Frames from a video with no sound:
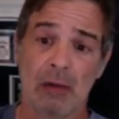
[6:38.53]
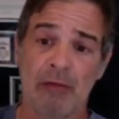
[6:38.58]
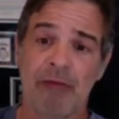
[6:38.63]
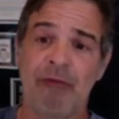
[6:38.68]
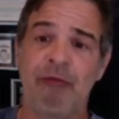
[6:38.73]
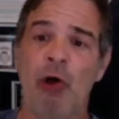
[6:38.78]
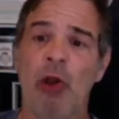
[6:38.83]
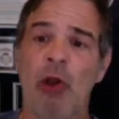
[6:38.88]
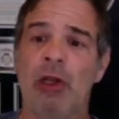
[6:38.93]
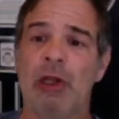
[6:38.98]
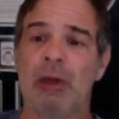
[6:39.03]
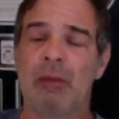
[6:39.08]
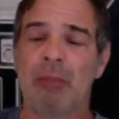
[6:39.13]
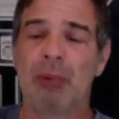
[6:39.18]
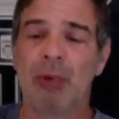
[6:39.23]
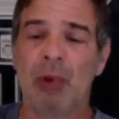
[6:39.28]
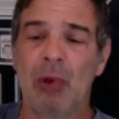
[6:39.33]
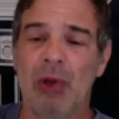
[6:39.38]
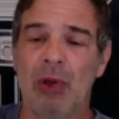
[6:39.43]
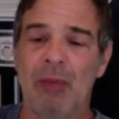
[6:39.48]
full
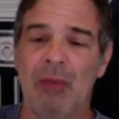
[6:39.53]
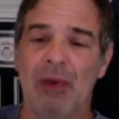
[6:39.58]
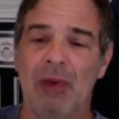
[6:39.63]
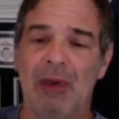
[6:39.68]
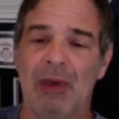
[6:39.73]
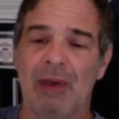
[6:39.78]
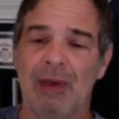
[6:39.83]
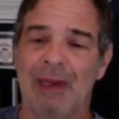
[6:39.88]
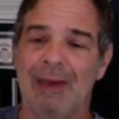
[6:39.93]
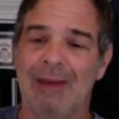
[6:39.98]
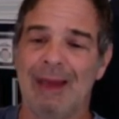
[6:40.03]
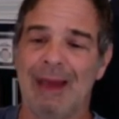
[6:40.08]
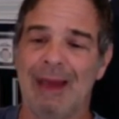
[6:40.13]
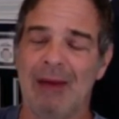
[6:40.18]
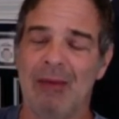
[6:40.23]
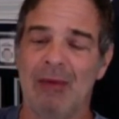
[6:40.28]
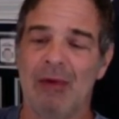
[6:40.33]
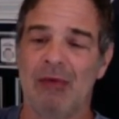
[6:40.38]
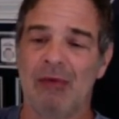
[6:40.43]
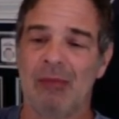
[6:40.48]
employment. And
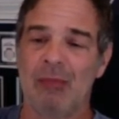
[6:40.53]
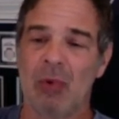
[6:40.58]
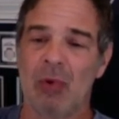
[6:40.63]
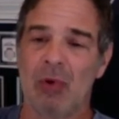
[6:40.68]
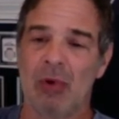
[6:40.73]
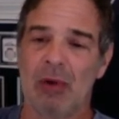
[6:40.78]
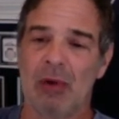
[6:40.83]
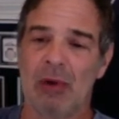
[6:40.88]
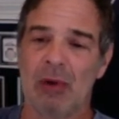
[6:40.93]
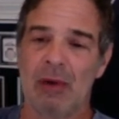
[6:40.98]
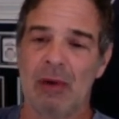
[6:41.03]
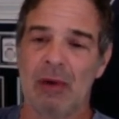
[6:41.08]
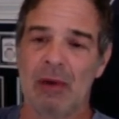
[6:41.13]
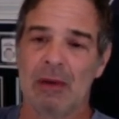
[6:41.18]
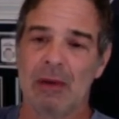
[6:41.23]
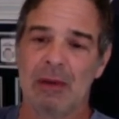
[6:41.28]
that was more